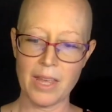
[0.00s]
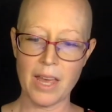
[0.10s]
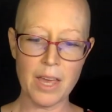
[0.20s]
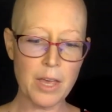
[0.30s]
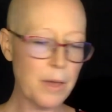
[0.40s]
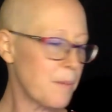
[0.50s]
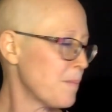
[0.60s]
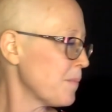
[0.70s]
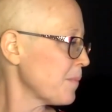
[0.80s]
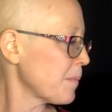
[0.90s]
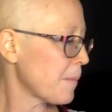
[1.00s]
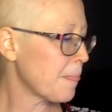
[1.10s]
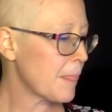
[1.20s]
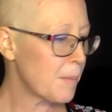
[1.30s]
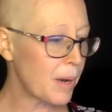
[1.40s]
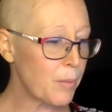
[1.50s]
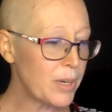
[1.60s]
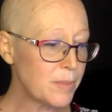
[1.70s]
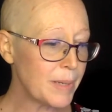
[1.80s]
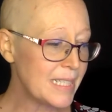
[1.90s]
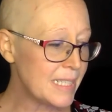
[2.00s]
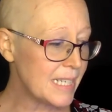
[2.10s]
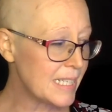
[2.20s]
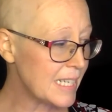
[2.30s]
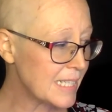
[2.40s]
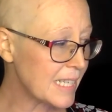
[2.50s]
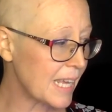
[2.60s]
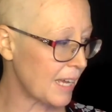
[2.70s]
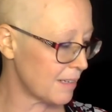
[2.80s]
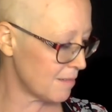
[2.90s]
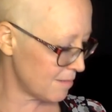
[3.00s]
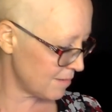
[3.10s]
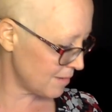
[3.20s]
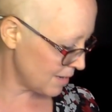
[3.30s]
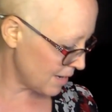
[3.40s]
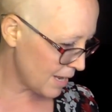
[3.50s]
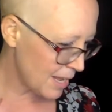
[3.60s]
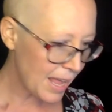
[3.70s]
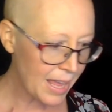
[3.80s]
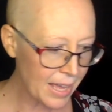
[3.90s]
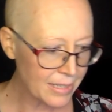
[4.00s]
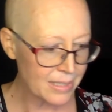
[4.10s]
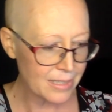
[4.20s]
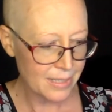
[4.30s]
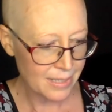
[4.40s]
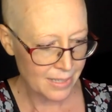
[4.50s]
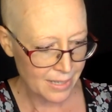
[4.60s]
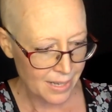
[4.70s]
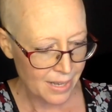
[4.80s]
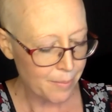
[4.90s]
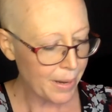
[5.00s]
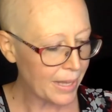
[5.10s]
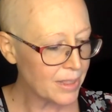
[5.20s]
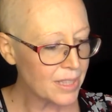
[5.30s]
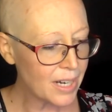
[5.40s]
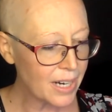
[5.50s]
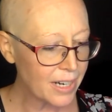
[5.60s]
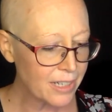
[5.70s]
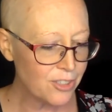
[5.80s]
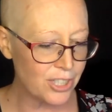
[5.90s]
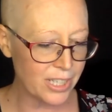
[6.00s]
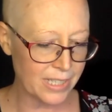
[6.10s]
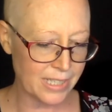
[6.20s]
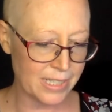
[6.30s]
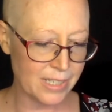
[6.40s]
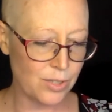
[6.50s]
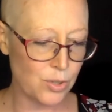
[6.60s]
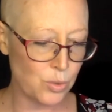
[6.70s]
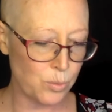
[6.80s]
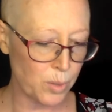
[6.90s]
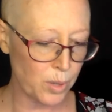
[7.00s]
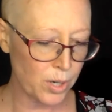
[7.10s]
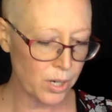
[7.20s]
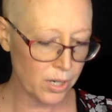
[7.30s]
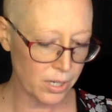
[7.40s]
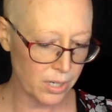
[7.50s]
right. But I went into my CT scan, and my largest tumor